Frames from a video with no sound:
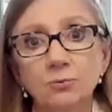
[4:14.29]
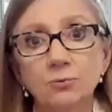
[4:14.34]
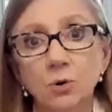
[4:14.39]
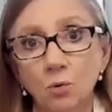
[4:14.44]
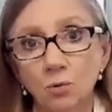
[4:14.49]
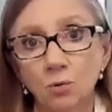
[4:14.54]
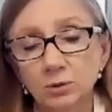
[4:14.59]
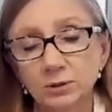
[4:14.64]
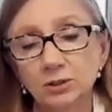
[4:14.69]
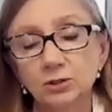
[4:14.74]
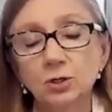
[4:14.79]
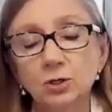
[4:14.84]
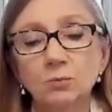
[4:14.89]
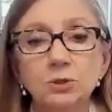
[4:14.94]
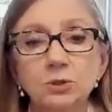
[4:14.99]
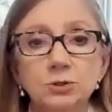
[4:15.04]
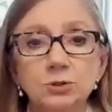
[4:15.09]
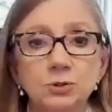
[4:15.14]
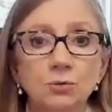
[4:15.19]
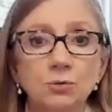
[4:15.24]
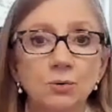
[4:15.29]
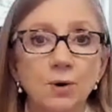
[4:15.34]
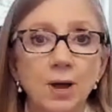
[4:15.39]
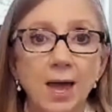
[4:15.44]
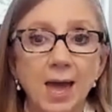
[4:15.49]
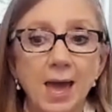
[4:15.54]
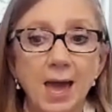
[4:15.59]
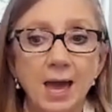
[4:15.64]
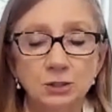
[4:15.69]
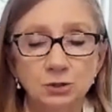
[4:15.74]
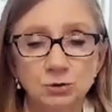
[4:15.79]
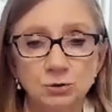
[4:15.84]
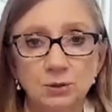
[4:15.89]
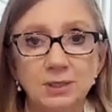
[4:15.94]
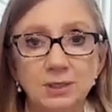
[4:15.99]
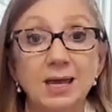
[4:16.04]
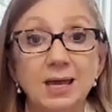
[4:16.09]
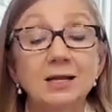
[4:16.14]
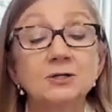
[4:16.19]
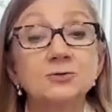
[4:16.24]
role. The WTO
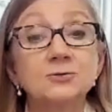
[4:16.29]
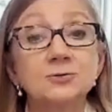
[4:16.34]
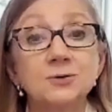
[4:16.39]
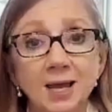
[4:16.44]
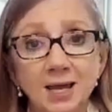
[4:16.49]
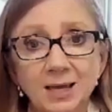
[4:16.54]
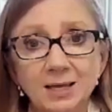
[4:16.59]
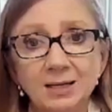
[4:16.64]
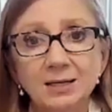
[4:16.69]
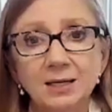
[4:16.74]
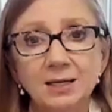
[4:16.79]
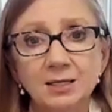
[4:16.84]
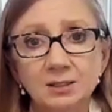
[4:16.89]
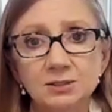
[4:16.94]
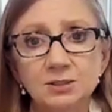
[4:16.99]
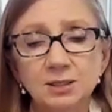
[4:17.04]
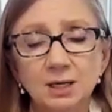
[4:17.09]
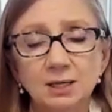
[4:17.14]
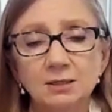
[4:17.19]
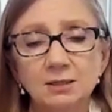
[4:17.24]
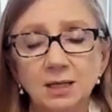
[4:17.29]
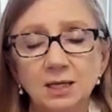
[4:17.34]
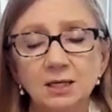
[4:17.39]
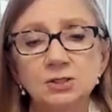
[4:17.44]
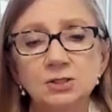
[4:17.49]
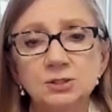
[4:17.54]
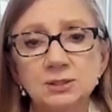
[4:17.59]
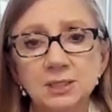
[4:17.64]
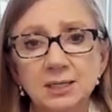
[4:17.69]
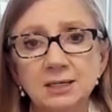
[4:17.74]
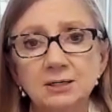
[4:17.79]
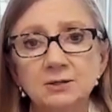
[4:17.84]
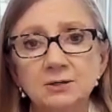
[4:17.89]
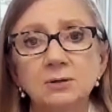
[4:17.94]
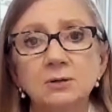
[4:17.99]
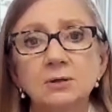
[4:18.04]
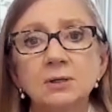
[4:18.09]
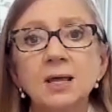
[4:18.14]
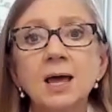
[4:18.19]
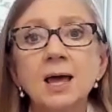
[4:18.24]
actually, and trade in
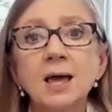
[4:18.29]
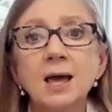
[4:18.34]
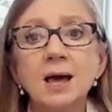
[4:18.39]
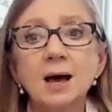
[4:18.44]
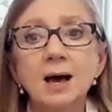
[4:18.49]
general,